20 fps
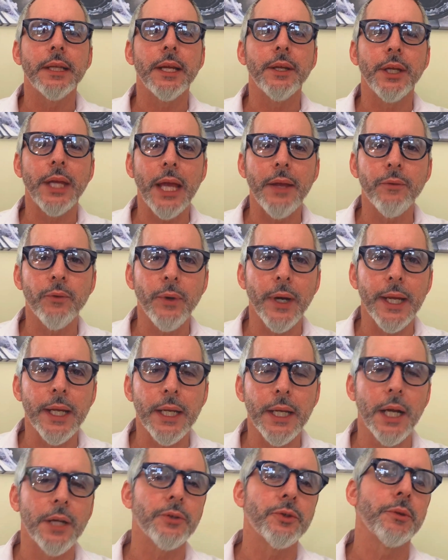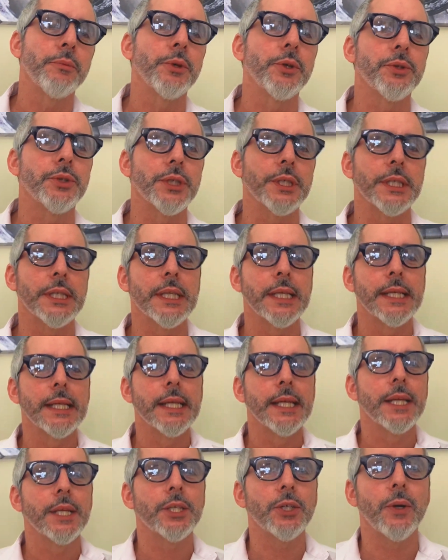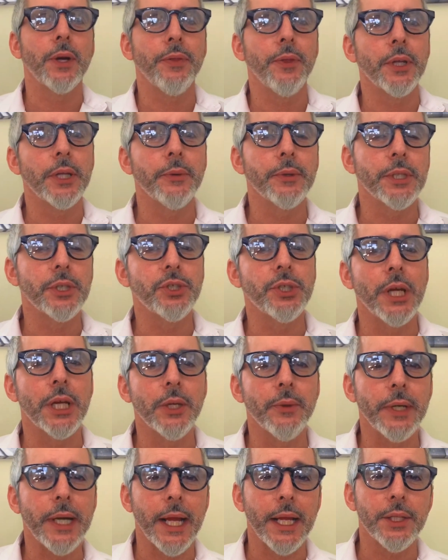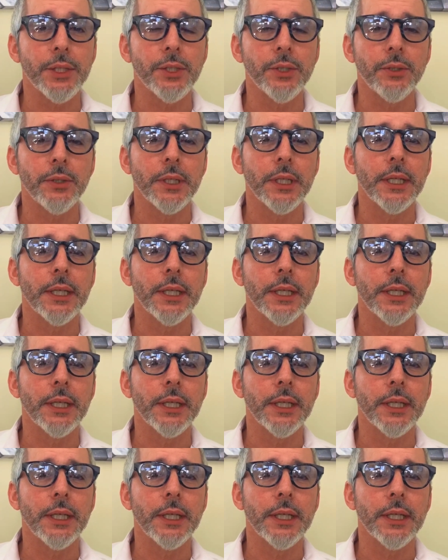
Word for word: gave great contributions? So I thought it was a genuine answer.